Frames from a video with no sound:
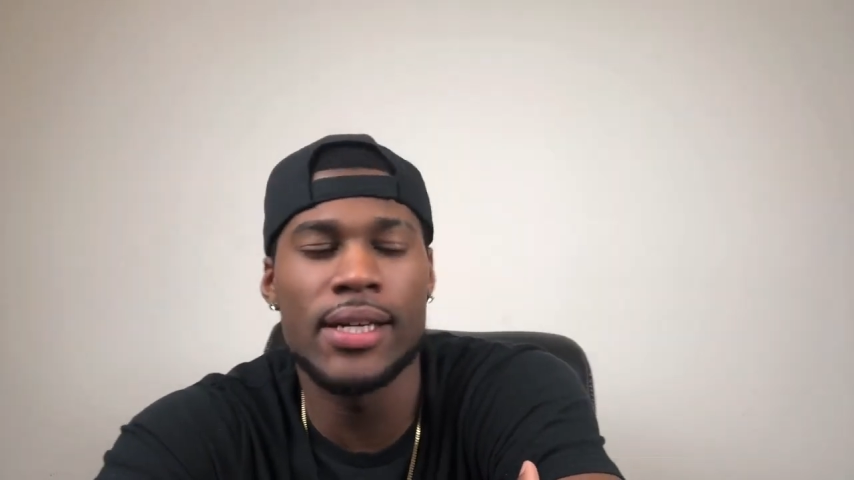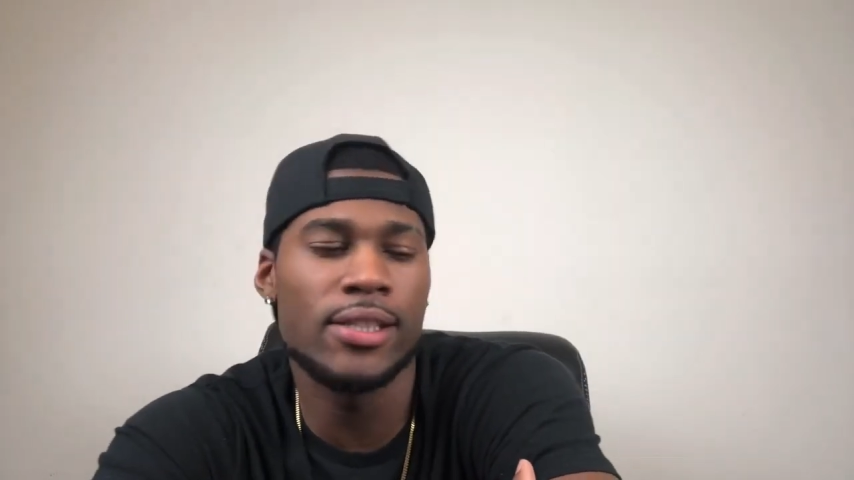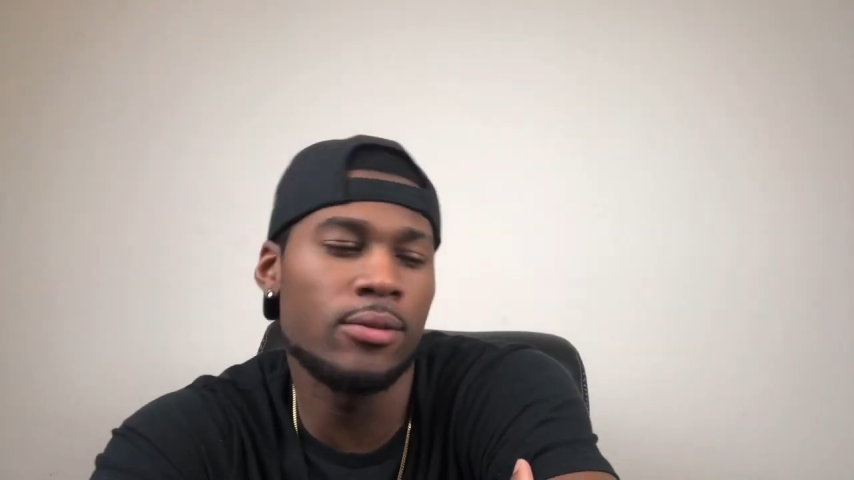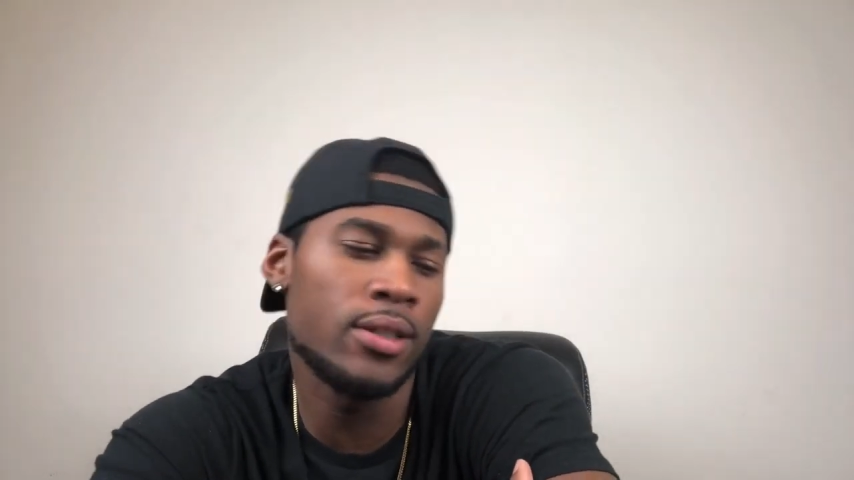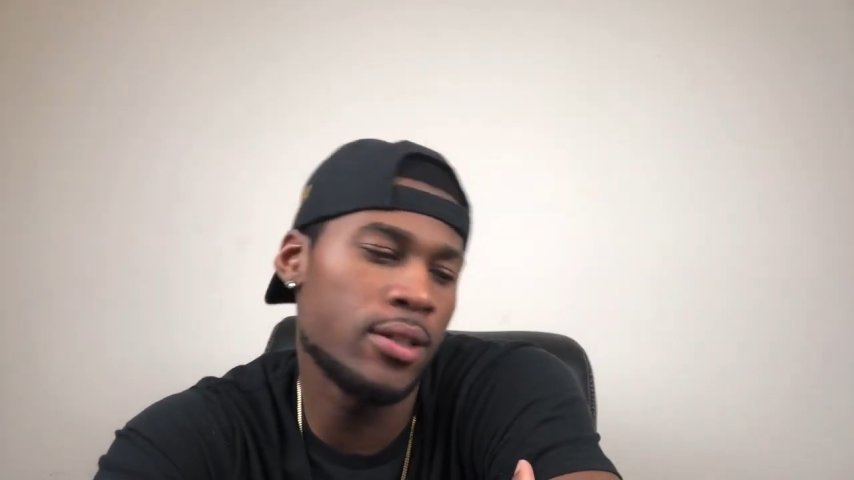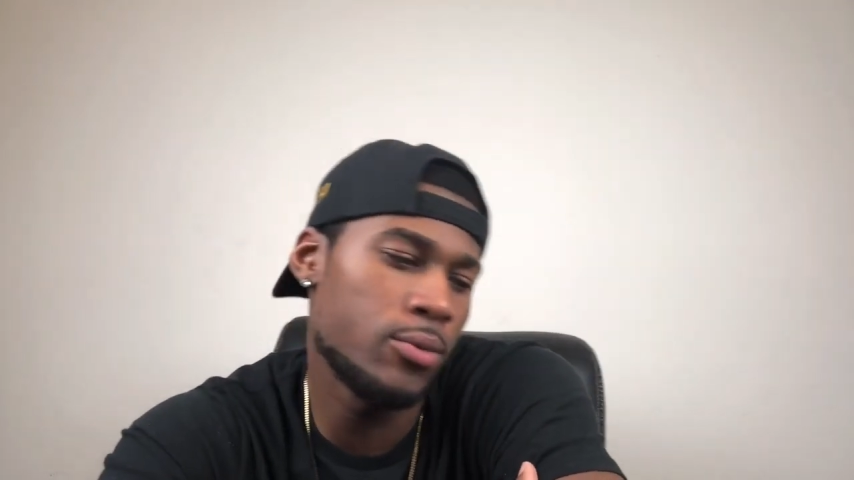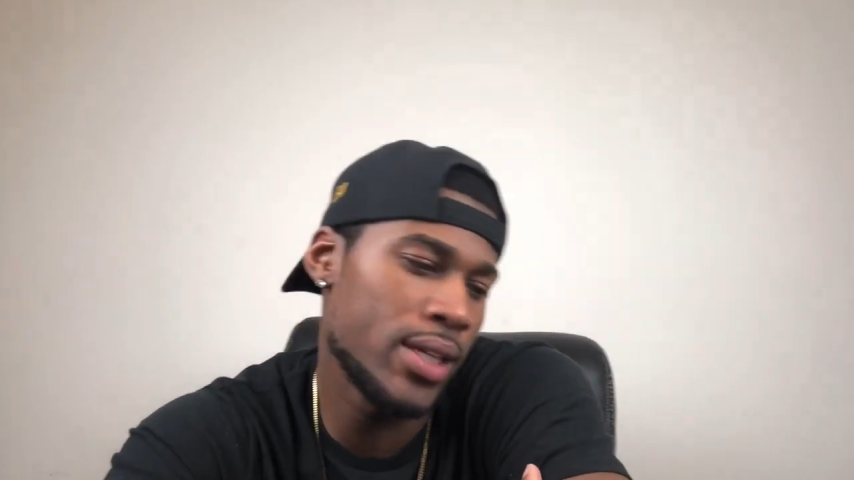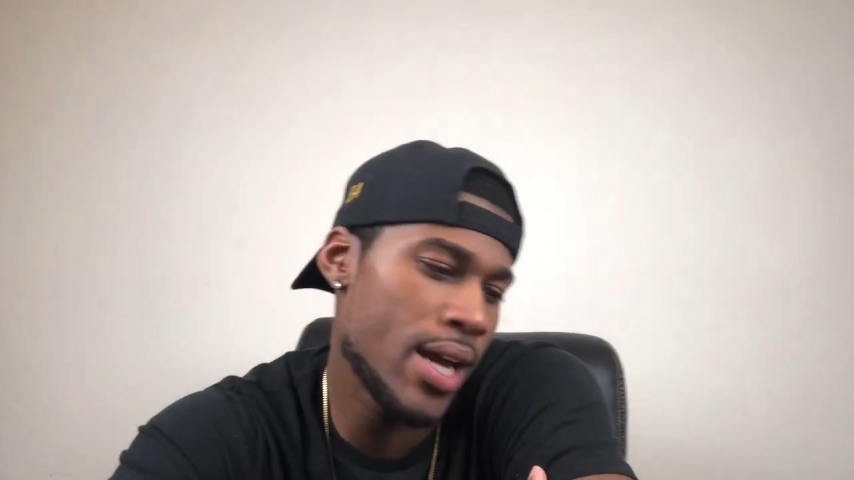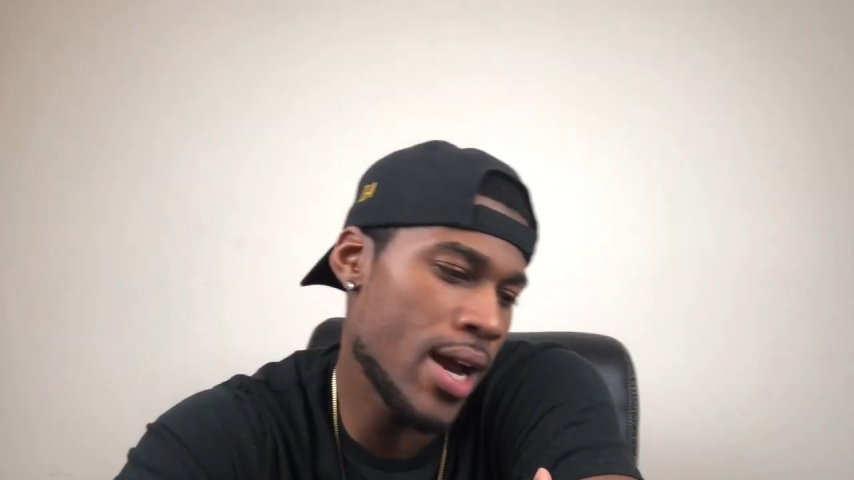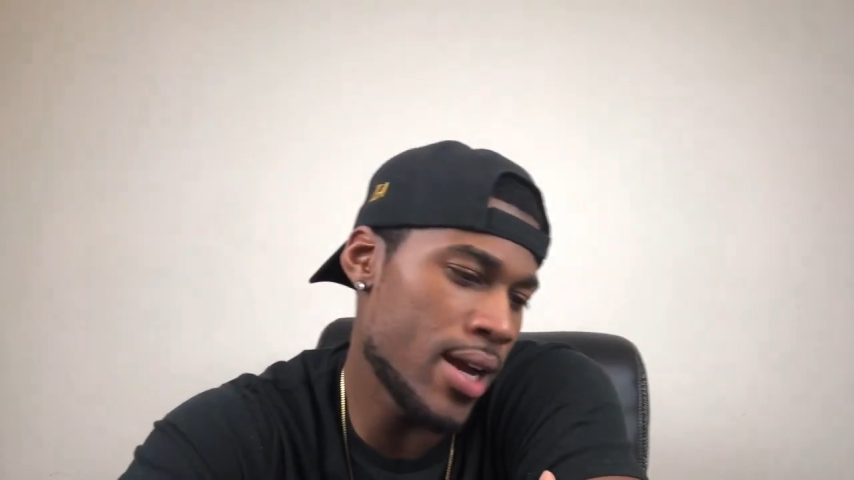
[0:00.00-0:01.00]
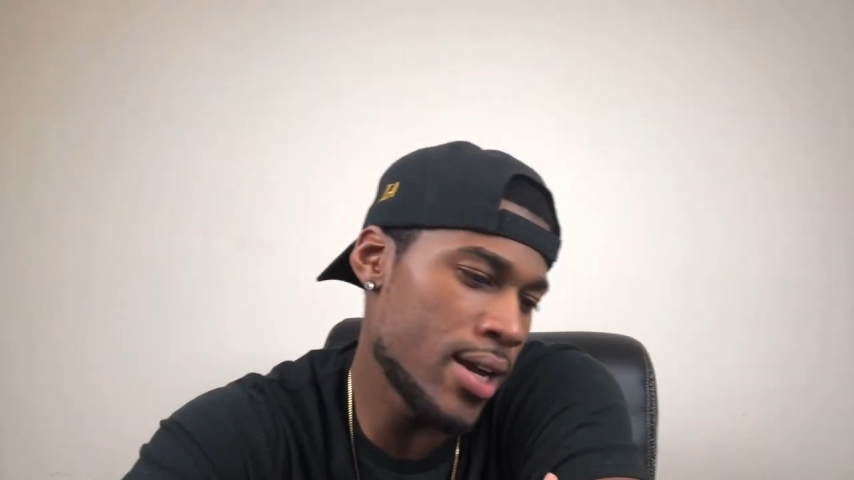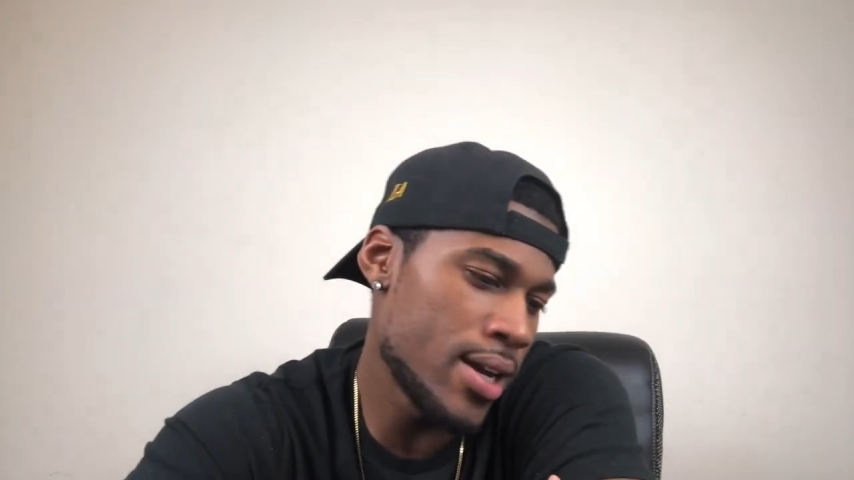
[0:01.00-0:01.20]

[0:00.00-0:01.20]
So look, we got